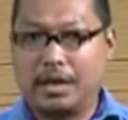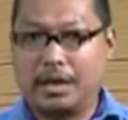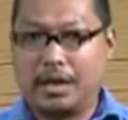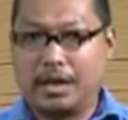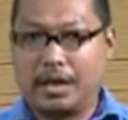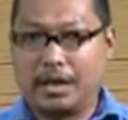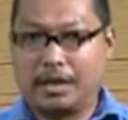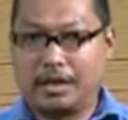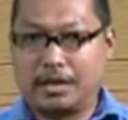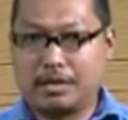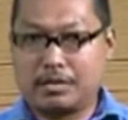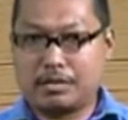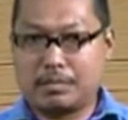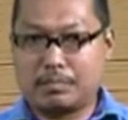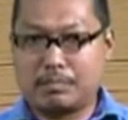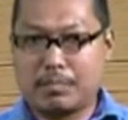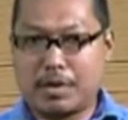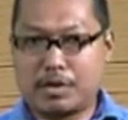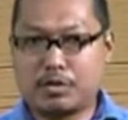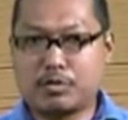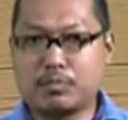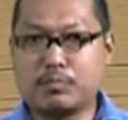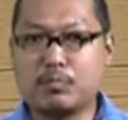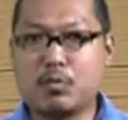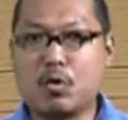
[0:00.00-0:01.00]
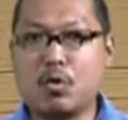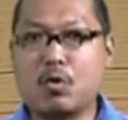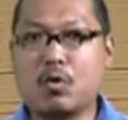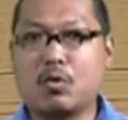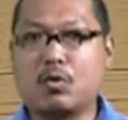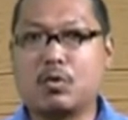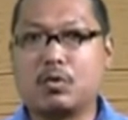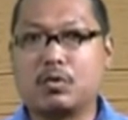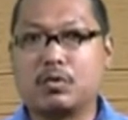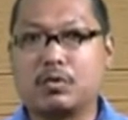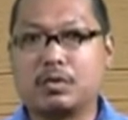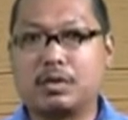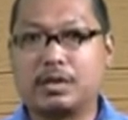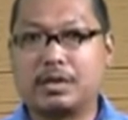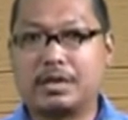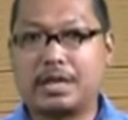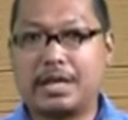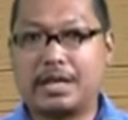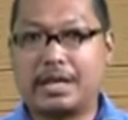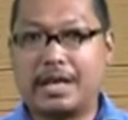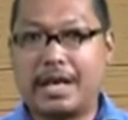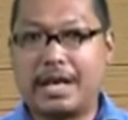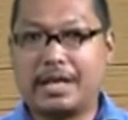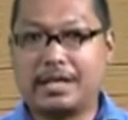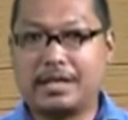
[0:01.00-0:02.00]
It is much more
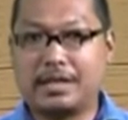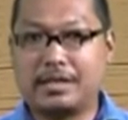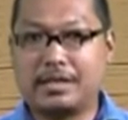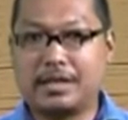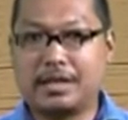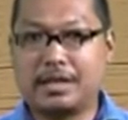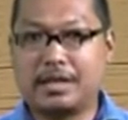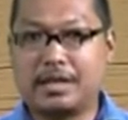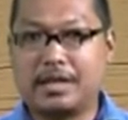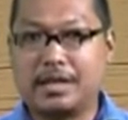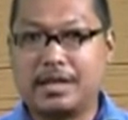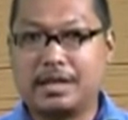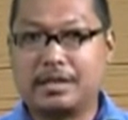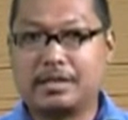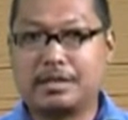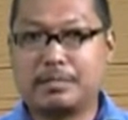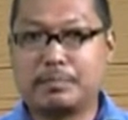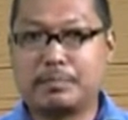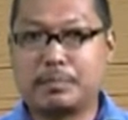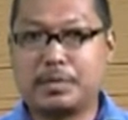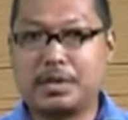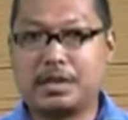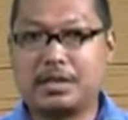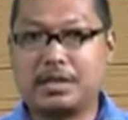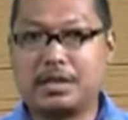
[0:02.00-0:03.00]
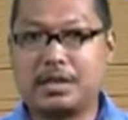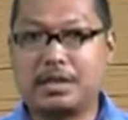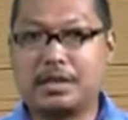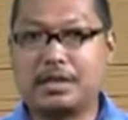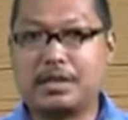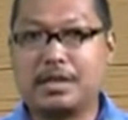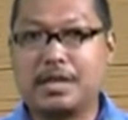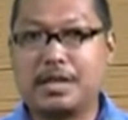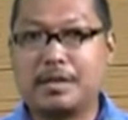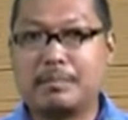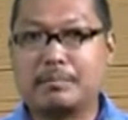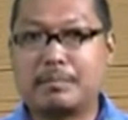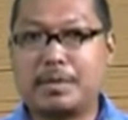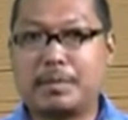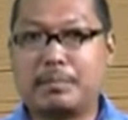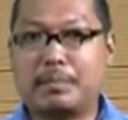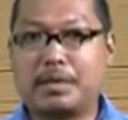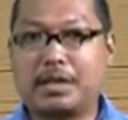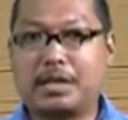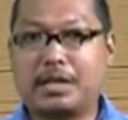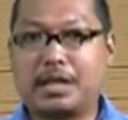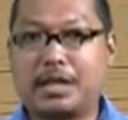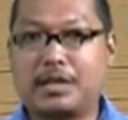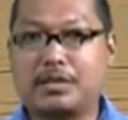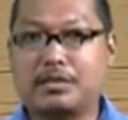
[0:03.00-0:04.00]
than editing the printing,
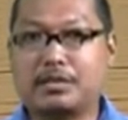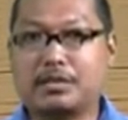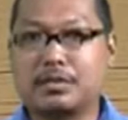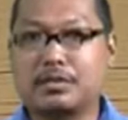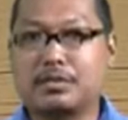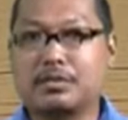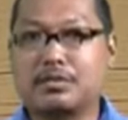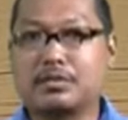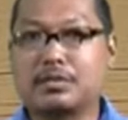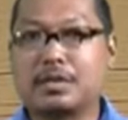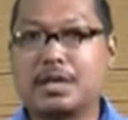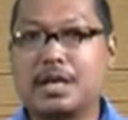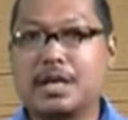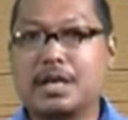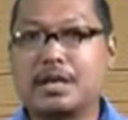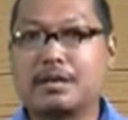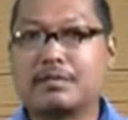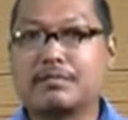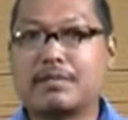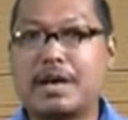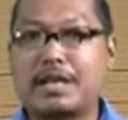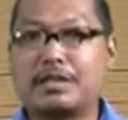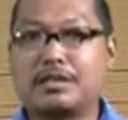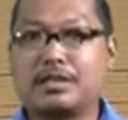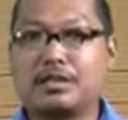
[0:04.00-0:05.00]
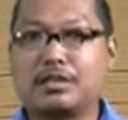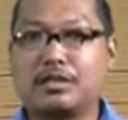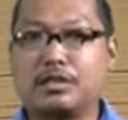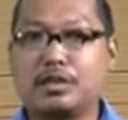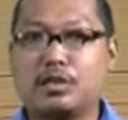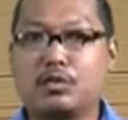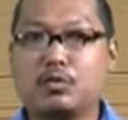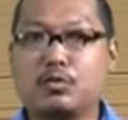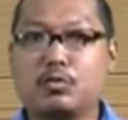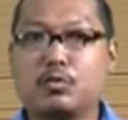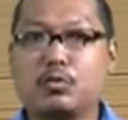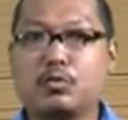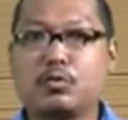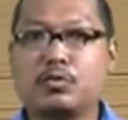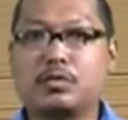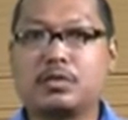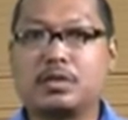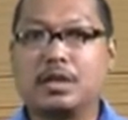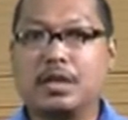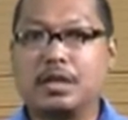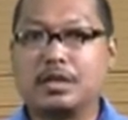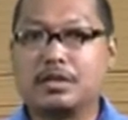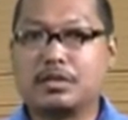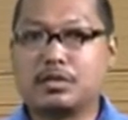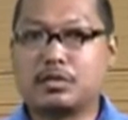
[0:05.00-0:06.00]
publications, writing news,
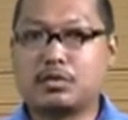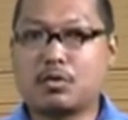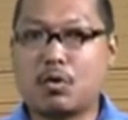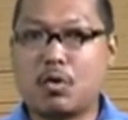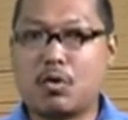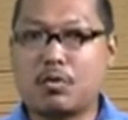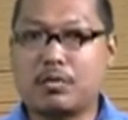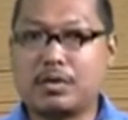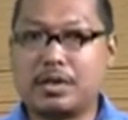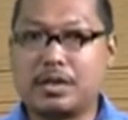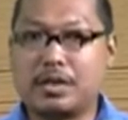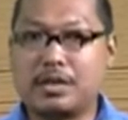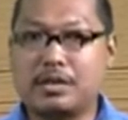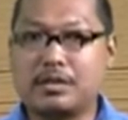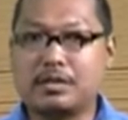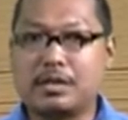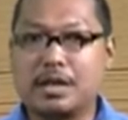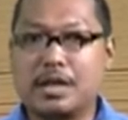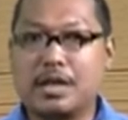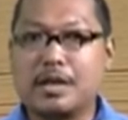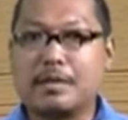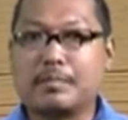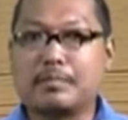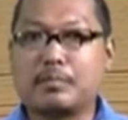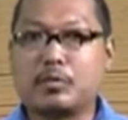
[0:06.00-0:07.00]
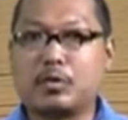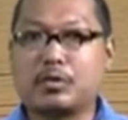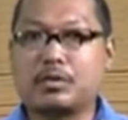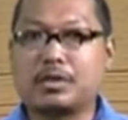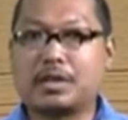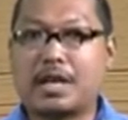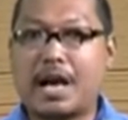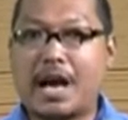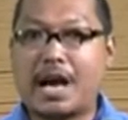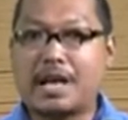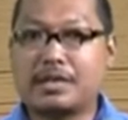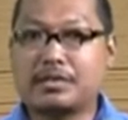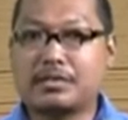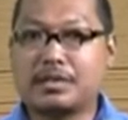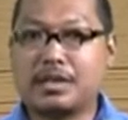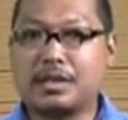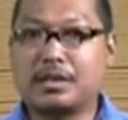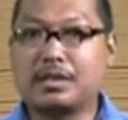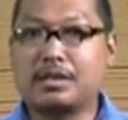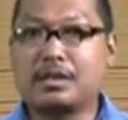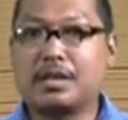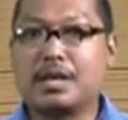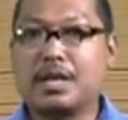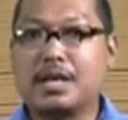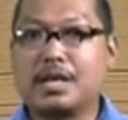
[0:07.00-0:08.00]
stories,
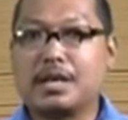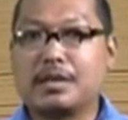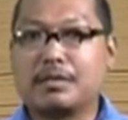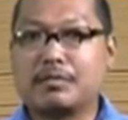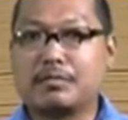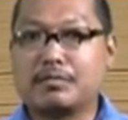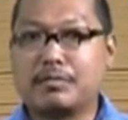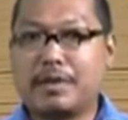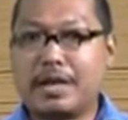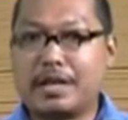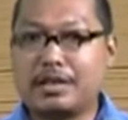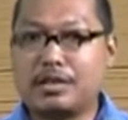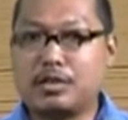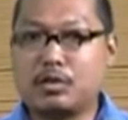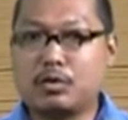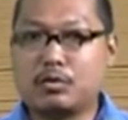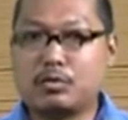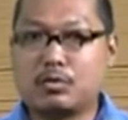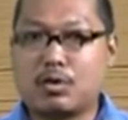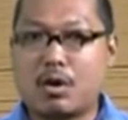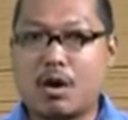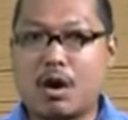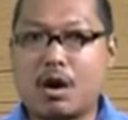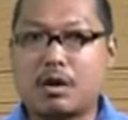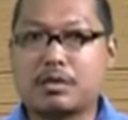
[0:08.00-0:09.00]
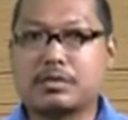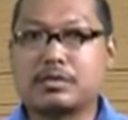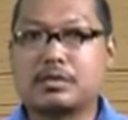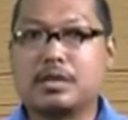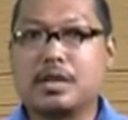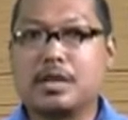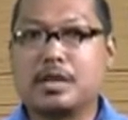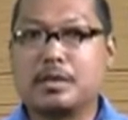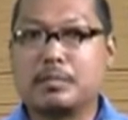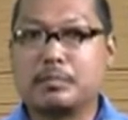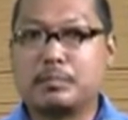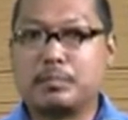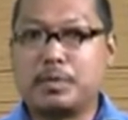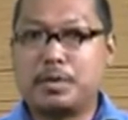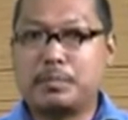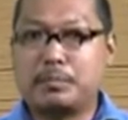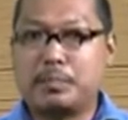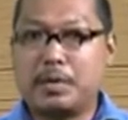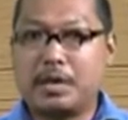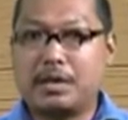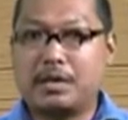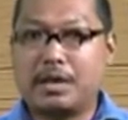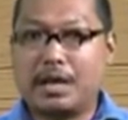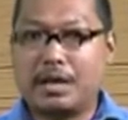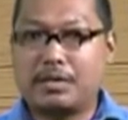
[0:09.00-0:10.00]
broadcasting, radio talks,
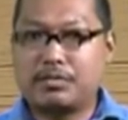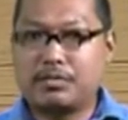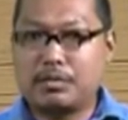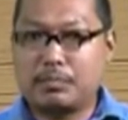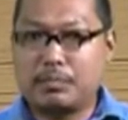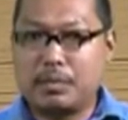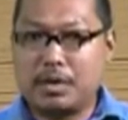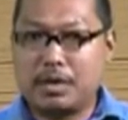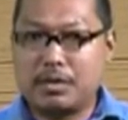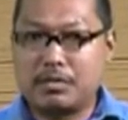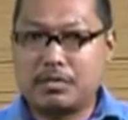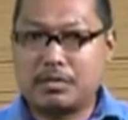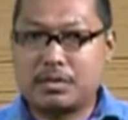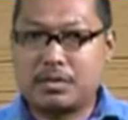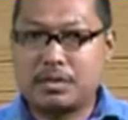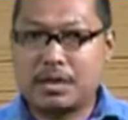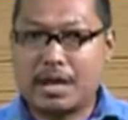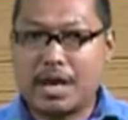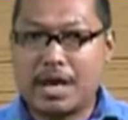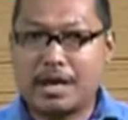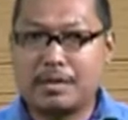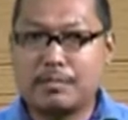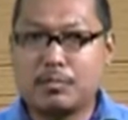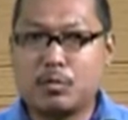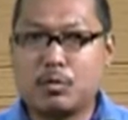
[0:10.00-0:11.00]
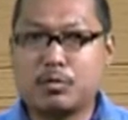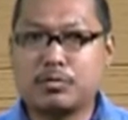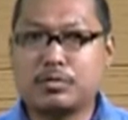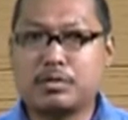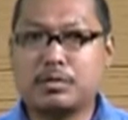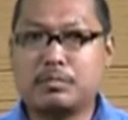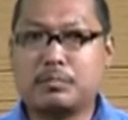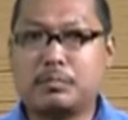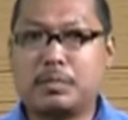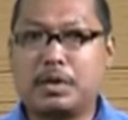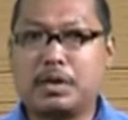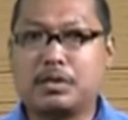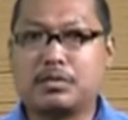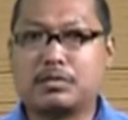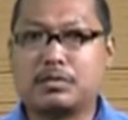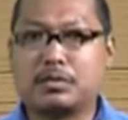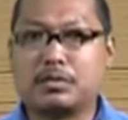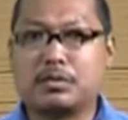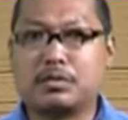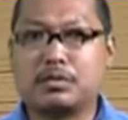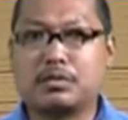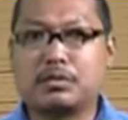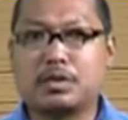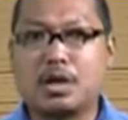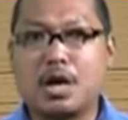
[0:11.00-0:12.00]
preparing exhibits and motion
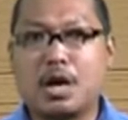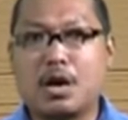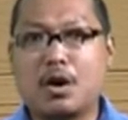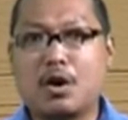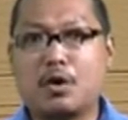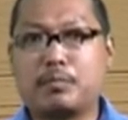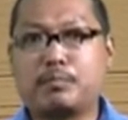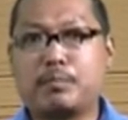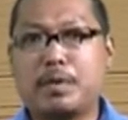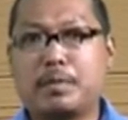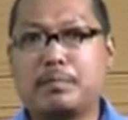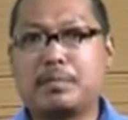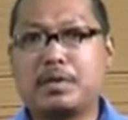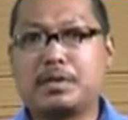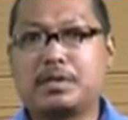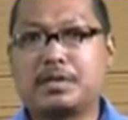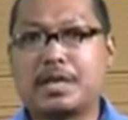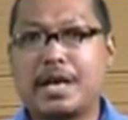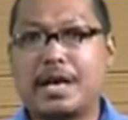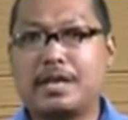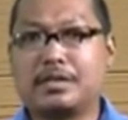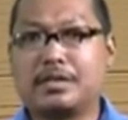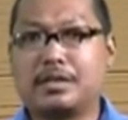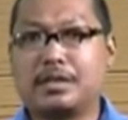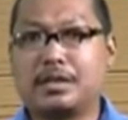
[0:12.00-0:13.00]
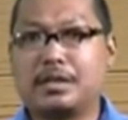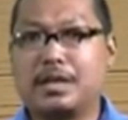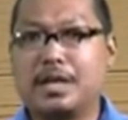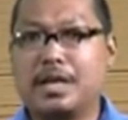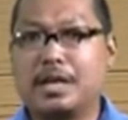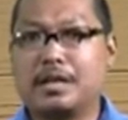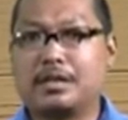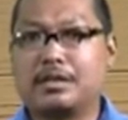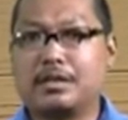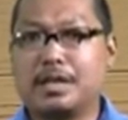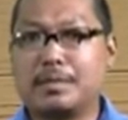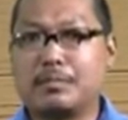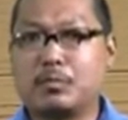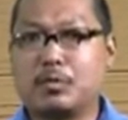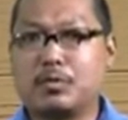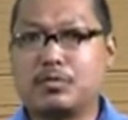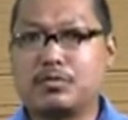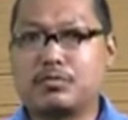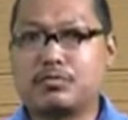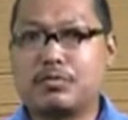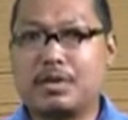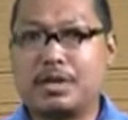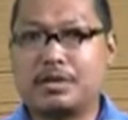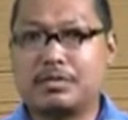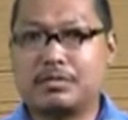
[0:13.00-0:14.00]
pictures or publicizing
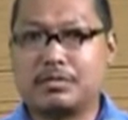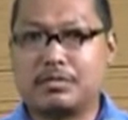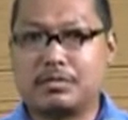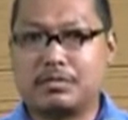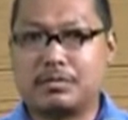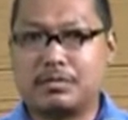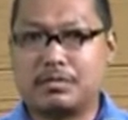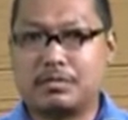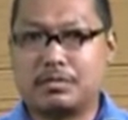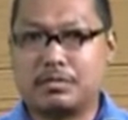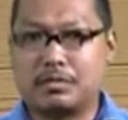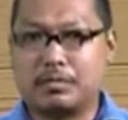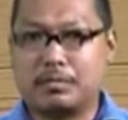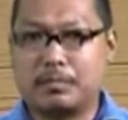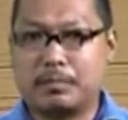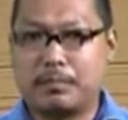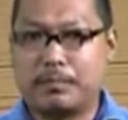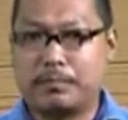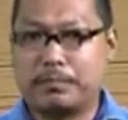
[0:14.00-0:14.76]
demonstrations.